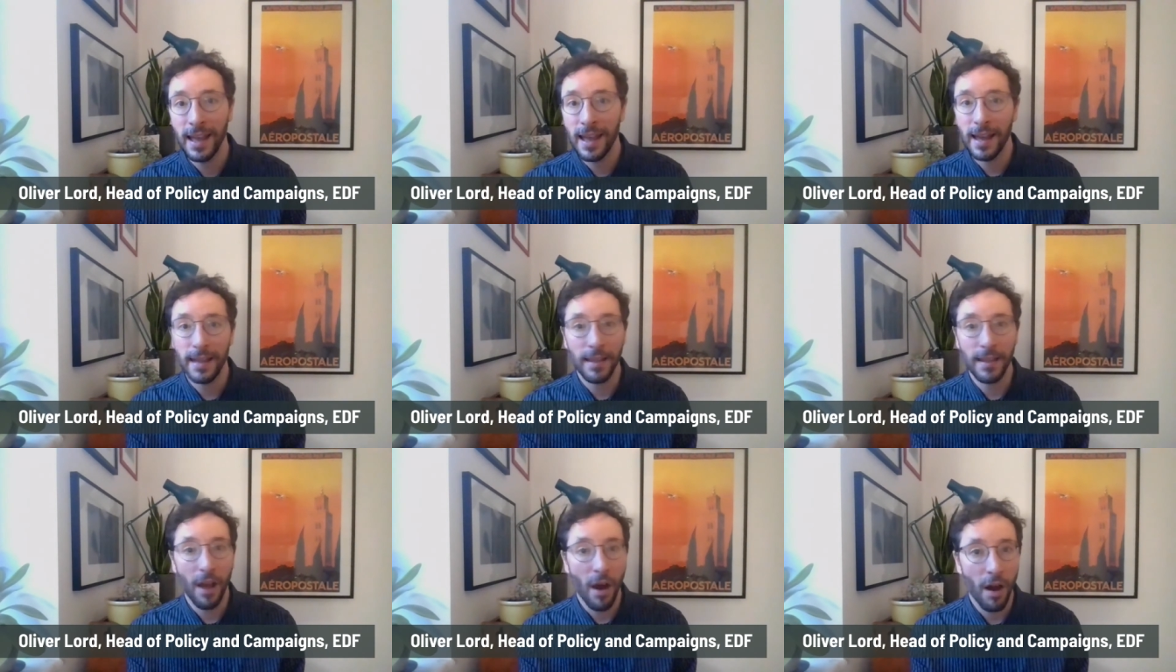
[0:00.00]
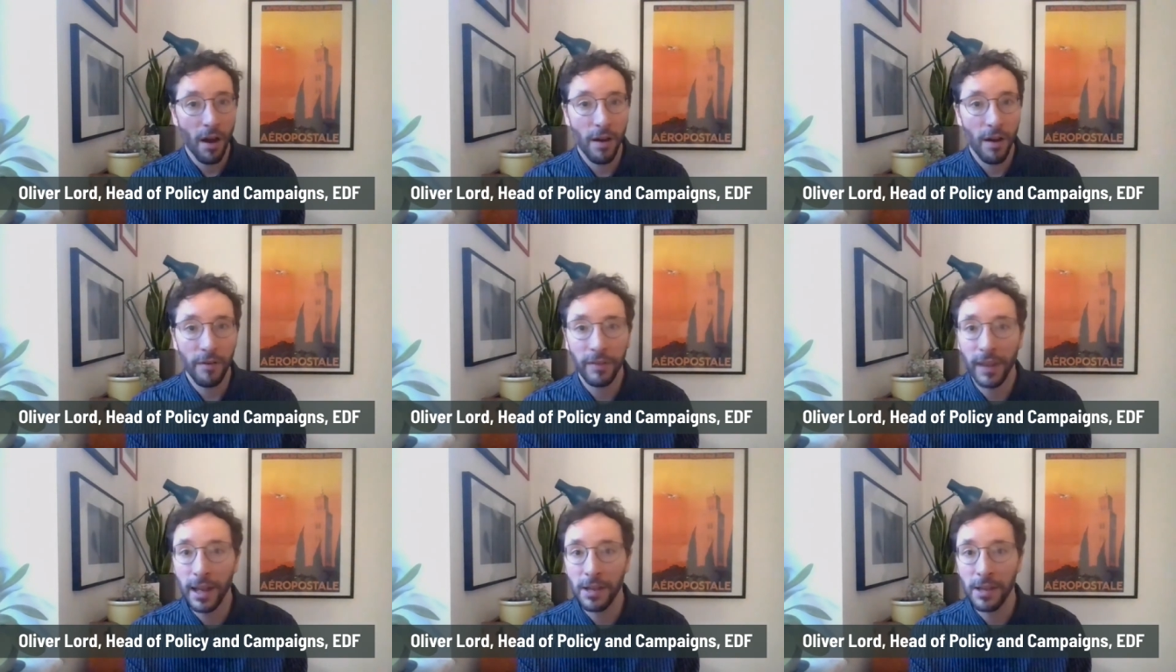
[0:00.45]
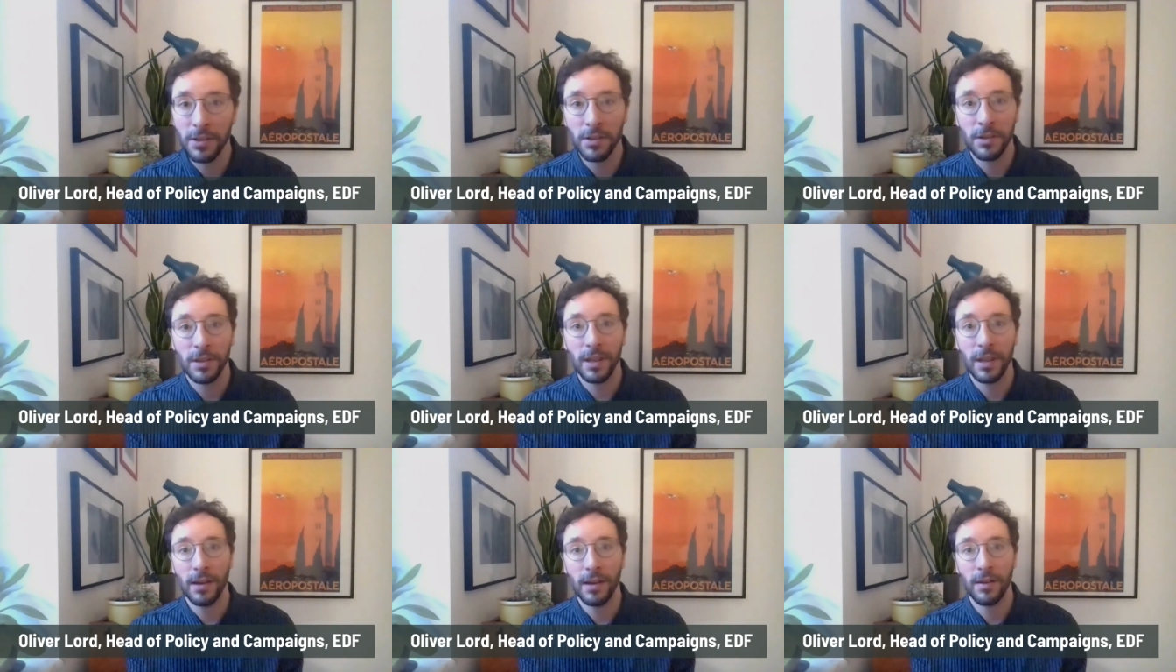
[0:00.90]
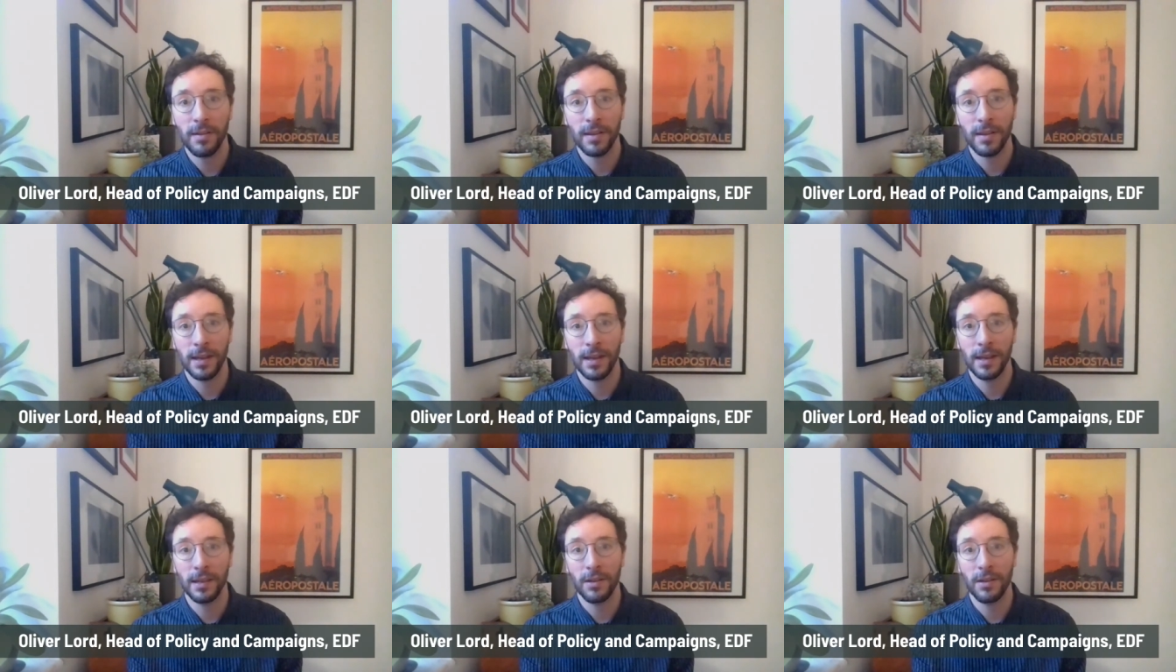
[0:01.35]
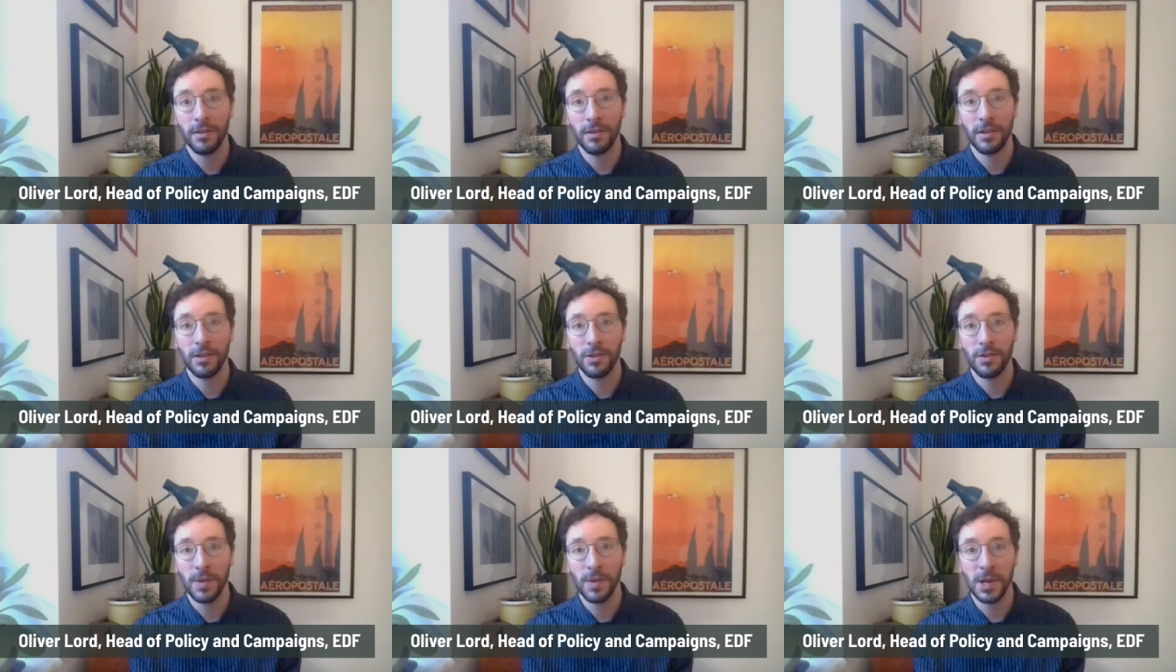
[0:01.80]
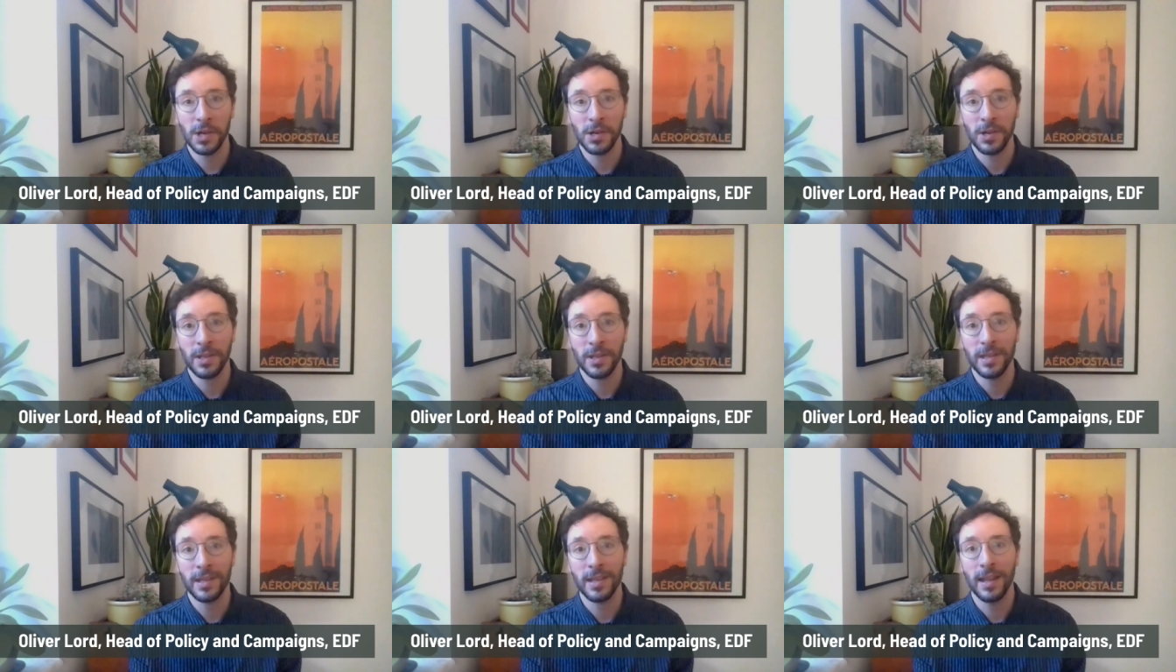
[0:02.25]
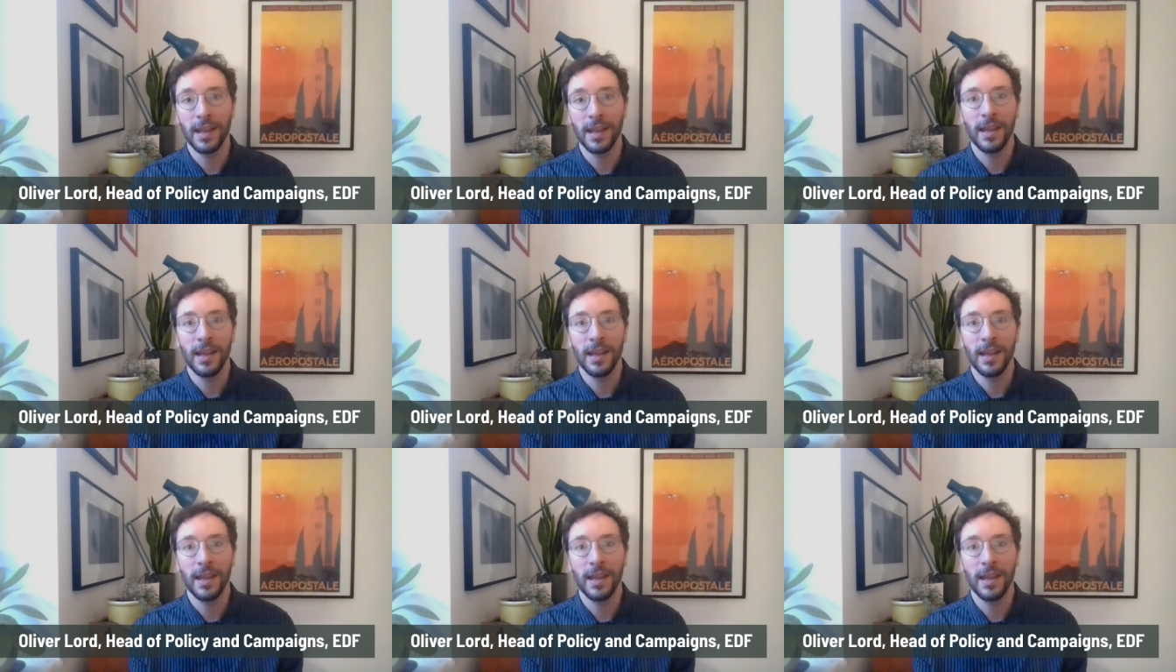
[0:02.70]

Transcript: It's halved nitrogen dioxide concentrations,